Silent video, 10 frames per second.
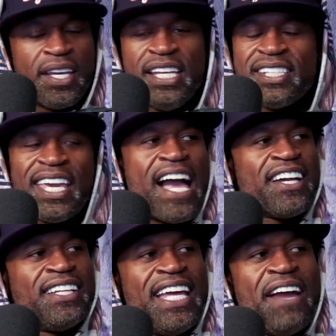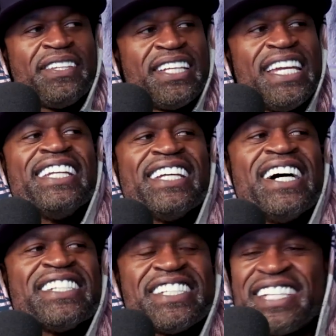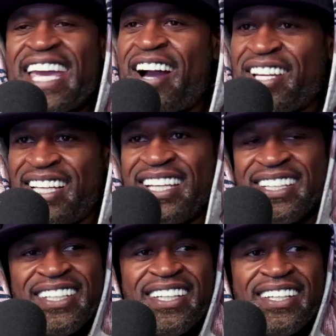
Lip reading: He's calculated. Everything he does is calculated.